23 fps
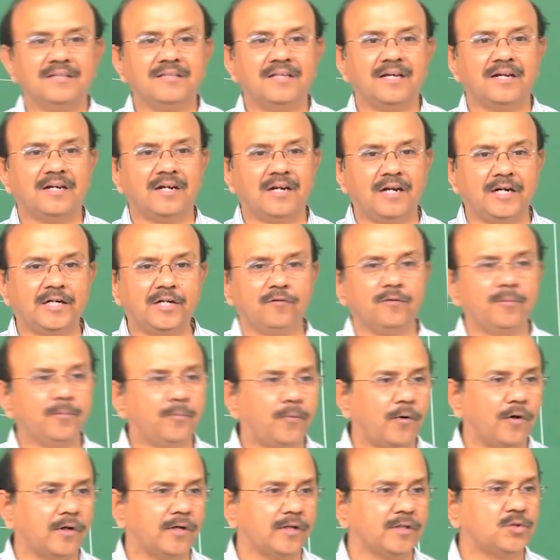the relative
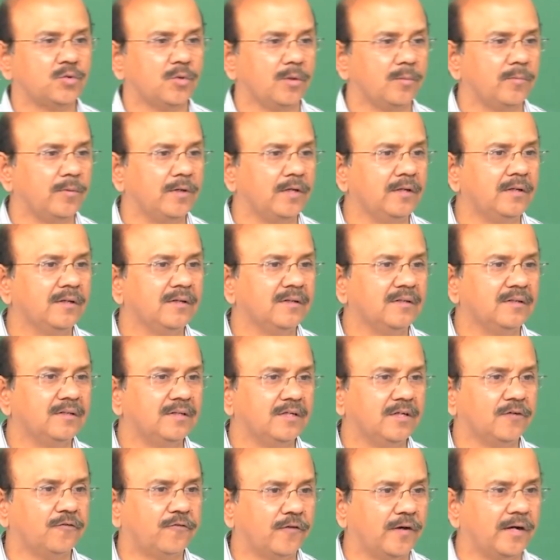importance will be
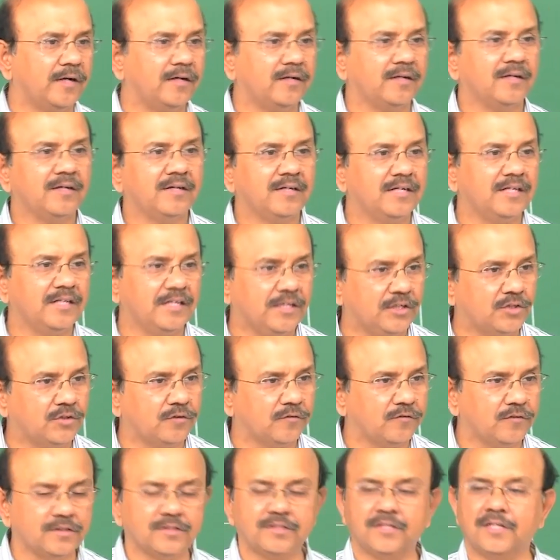different in each
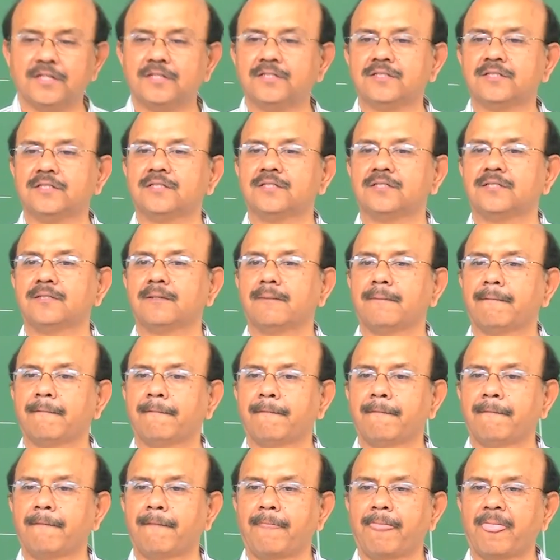of these cases.
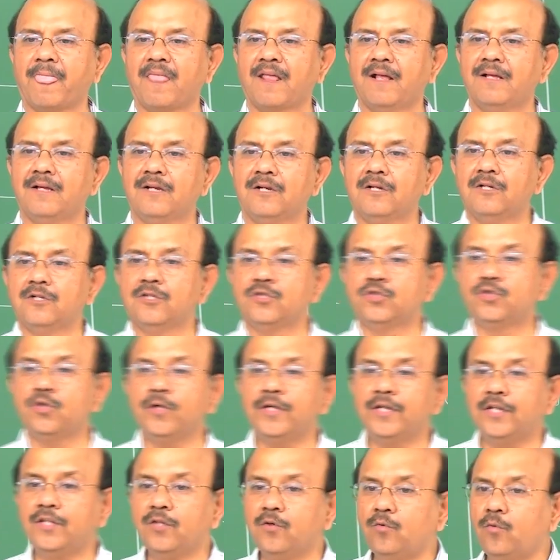So in other